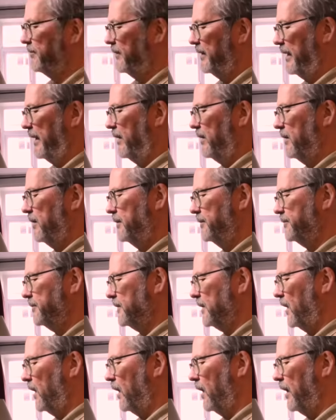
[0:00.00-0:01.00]
Now,
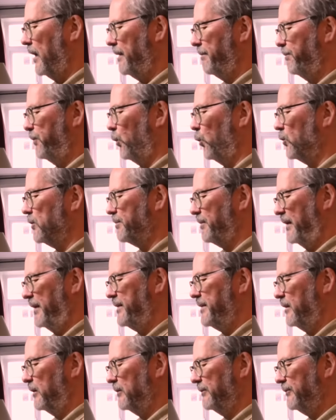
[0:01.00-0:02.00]
I bought
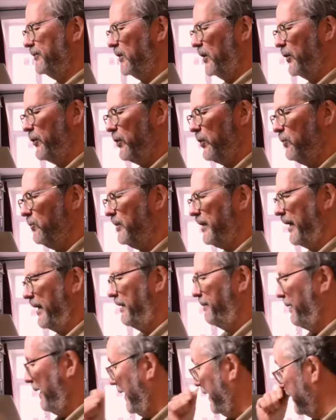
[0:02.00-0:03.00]
myself a new
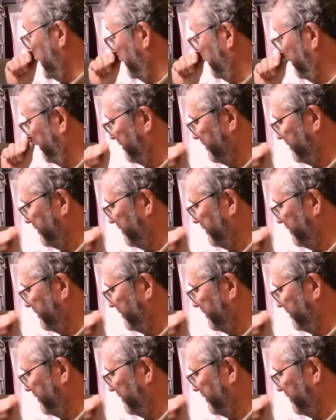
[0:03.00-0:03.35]
keypad